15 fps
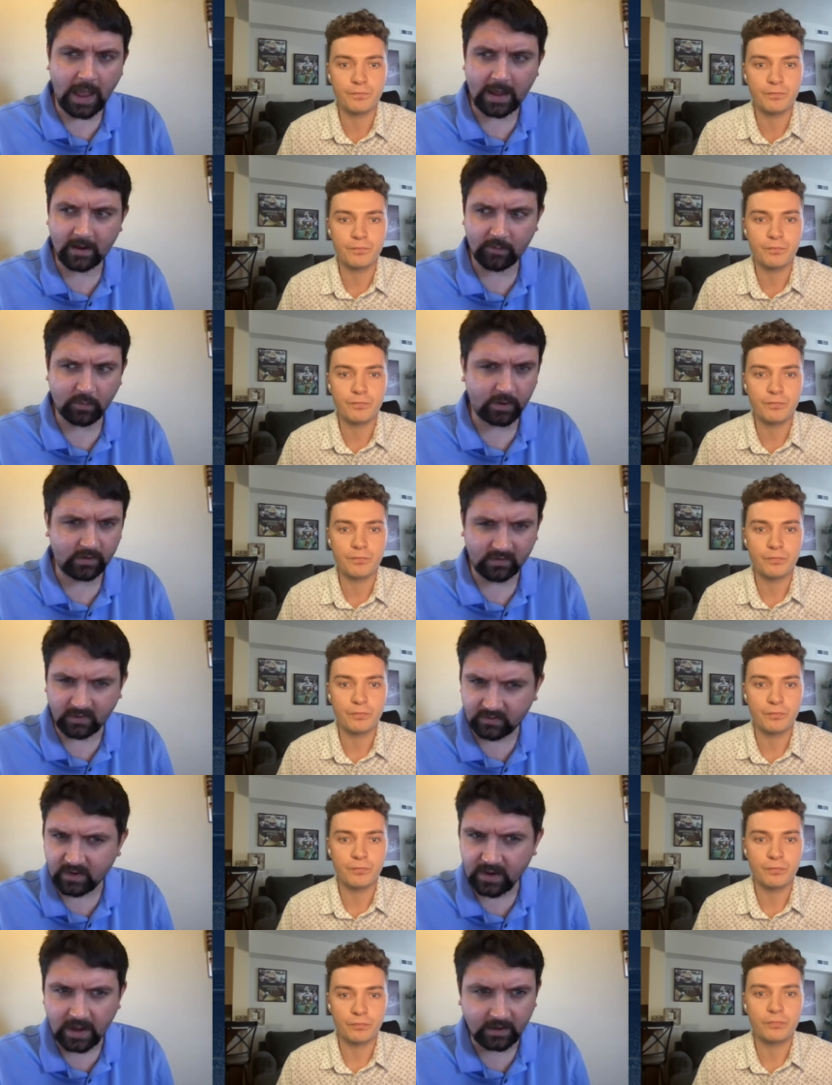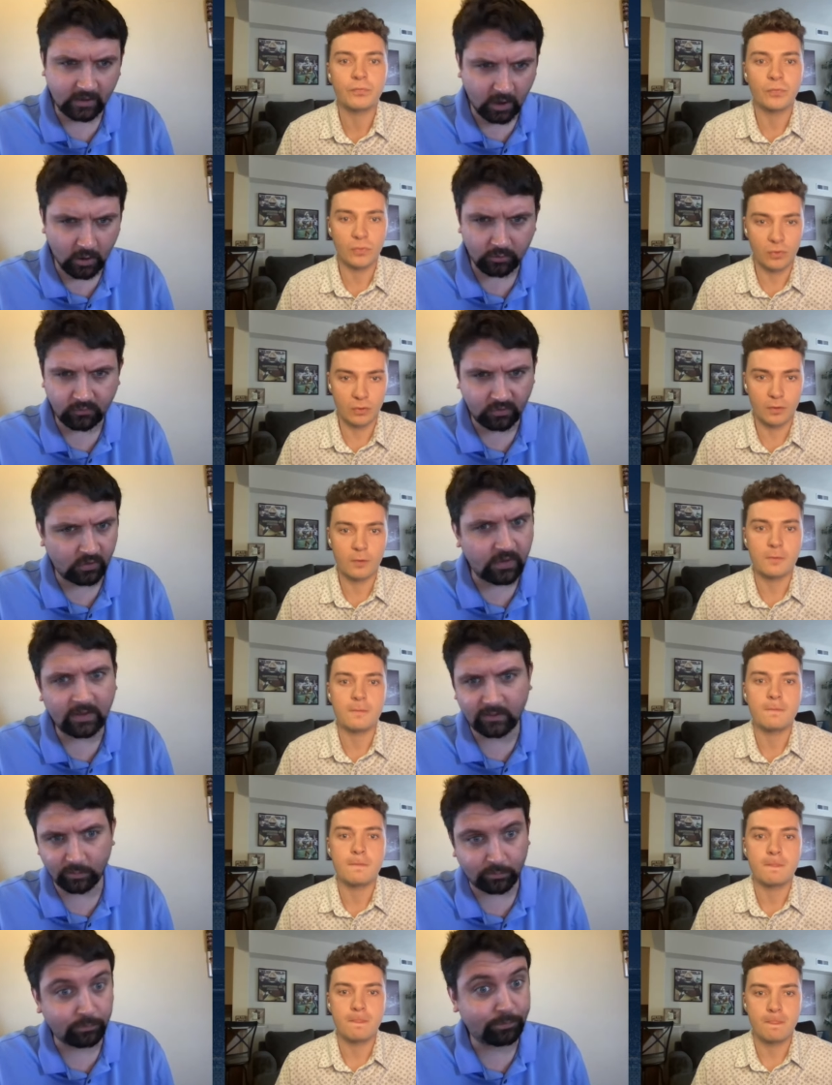Speaker 1: added, what, assistant head coach. So
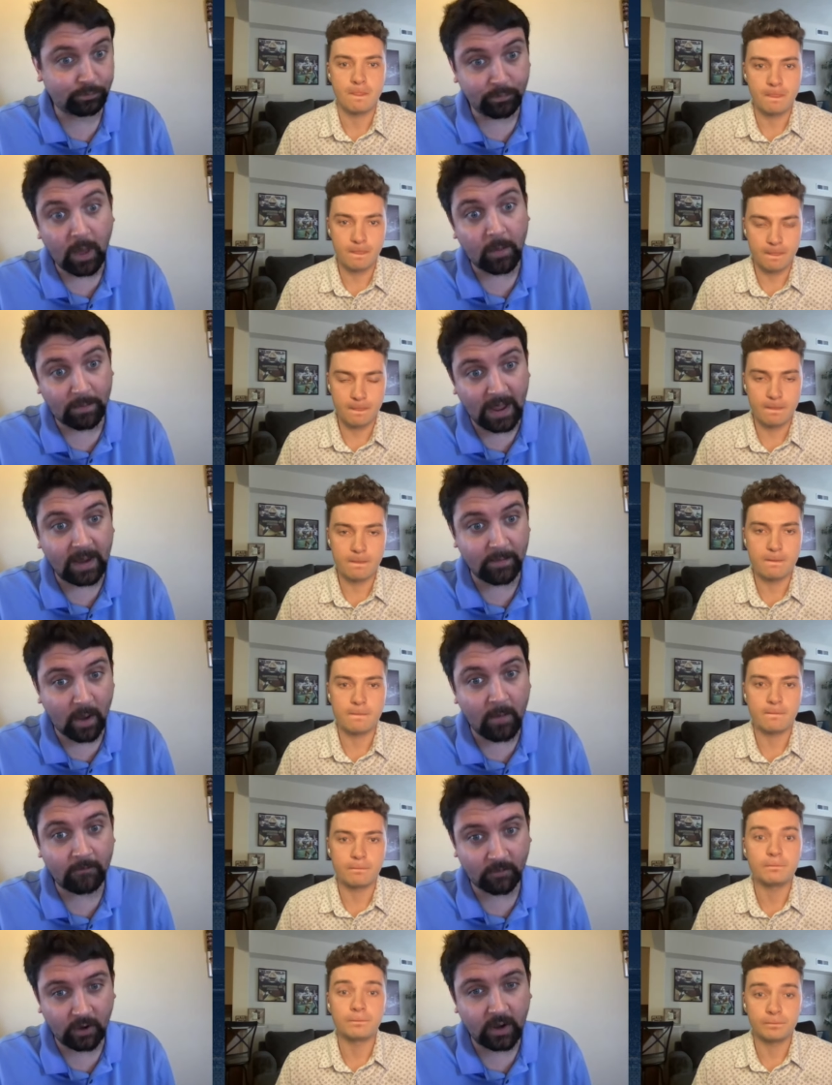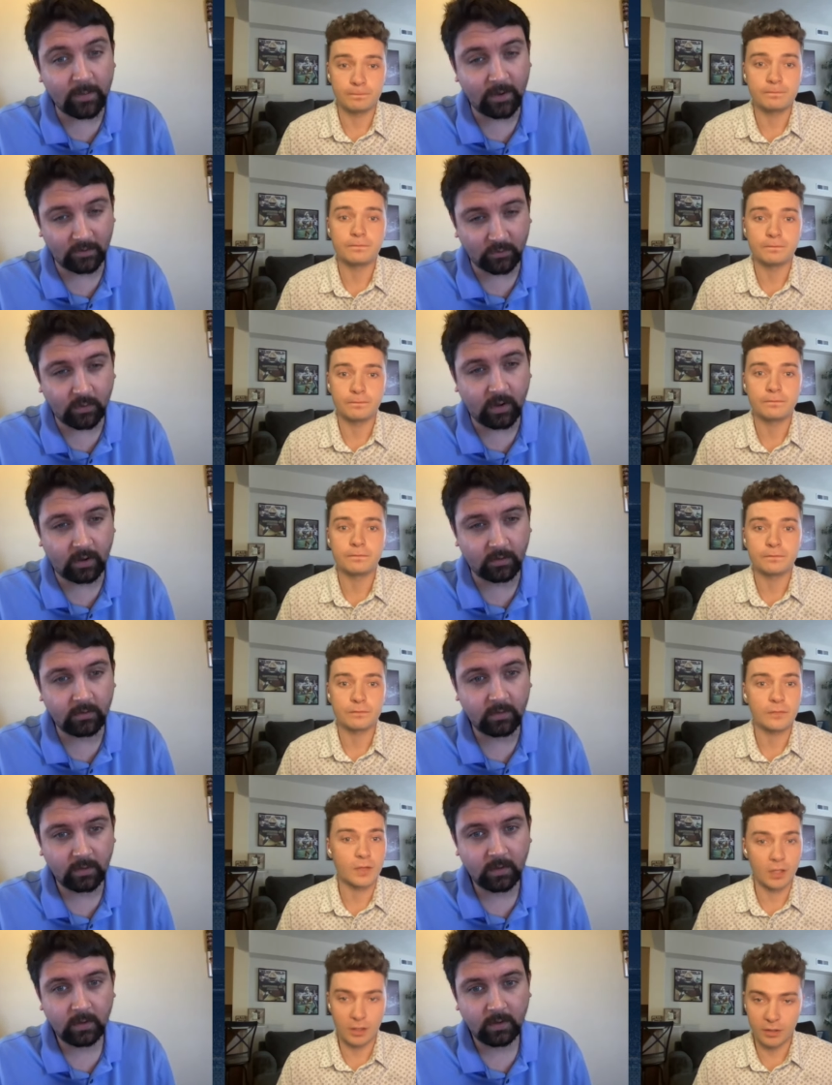that's a pay bump for him as well.
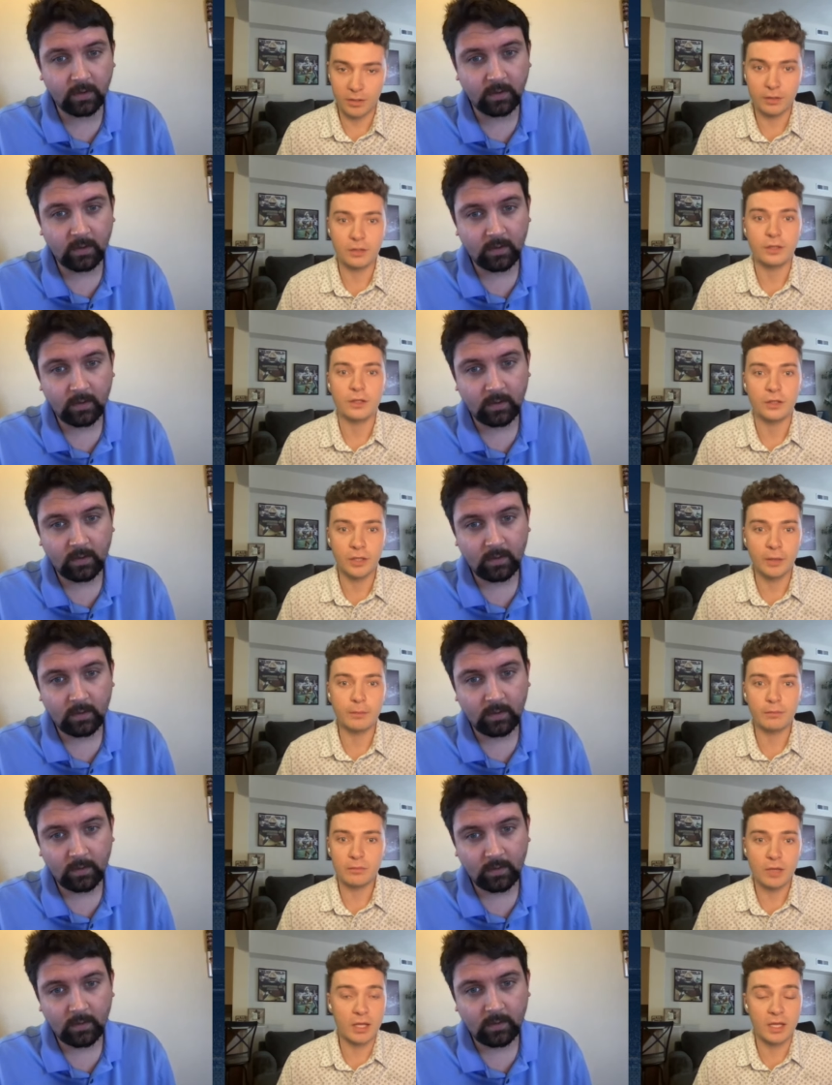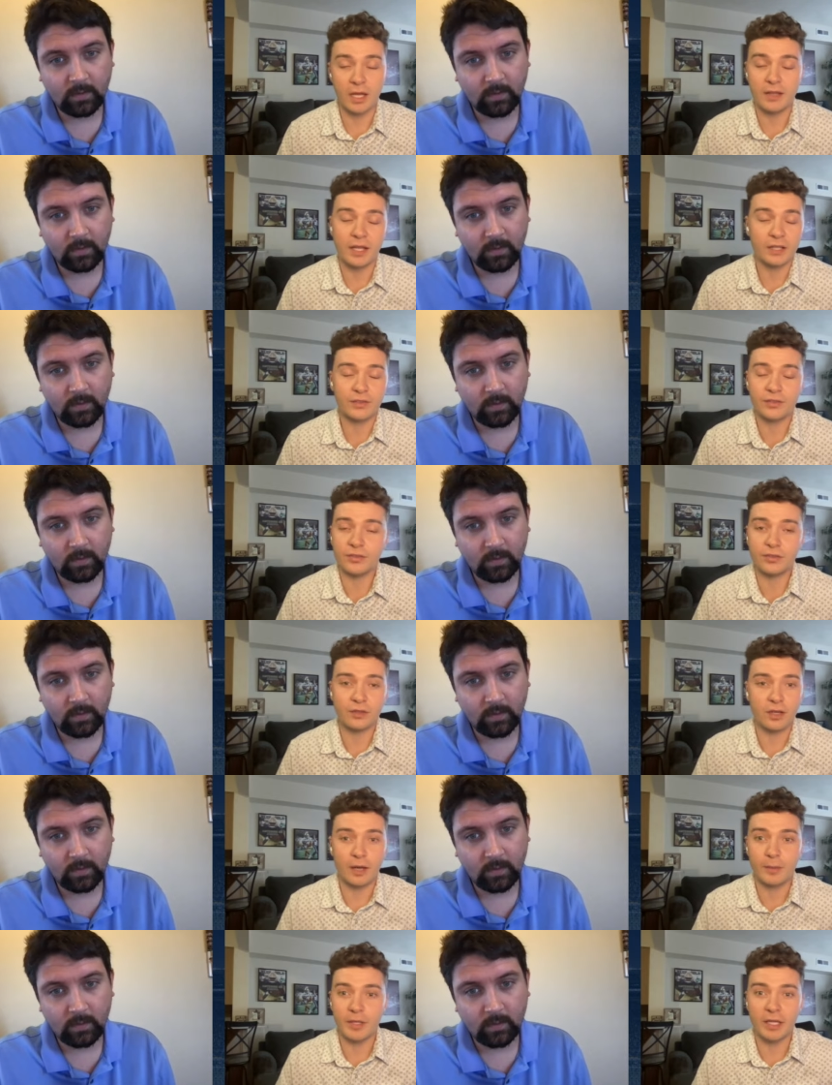
Speaker 2: Yep. And
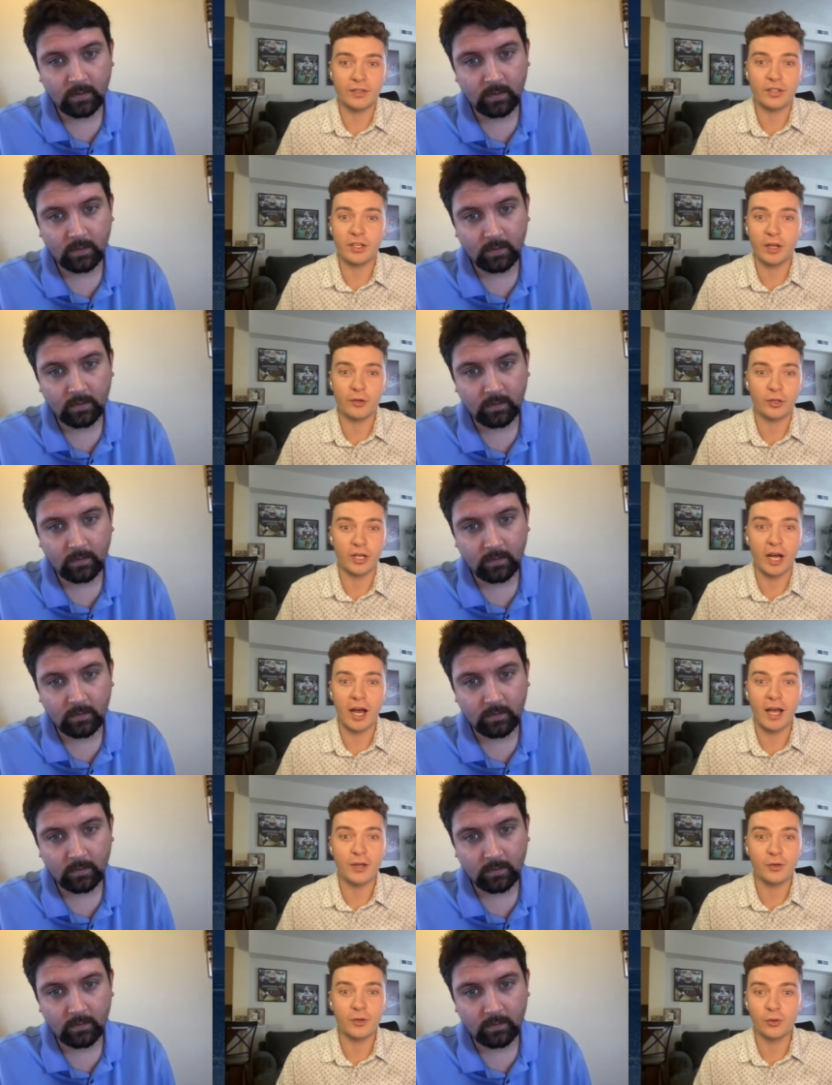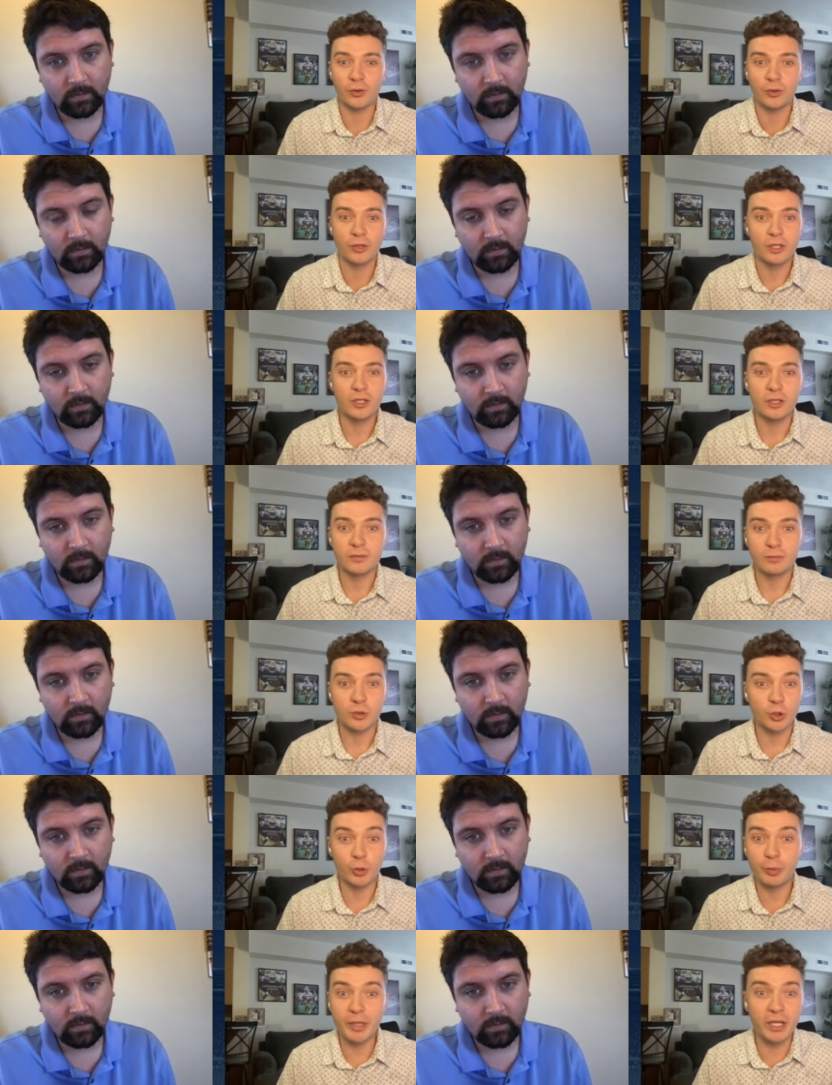that's, I mean, that's another guy who
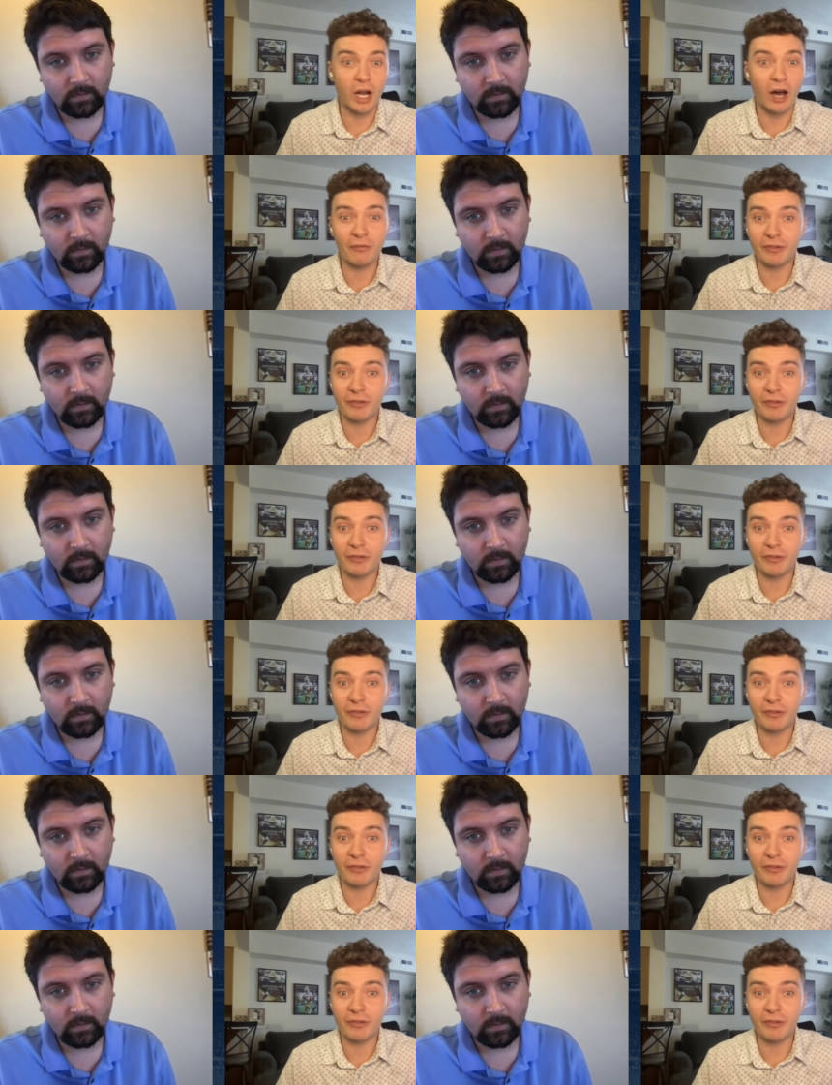could be an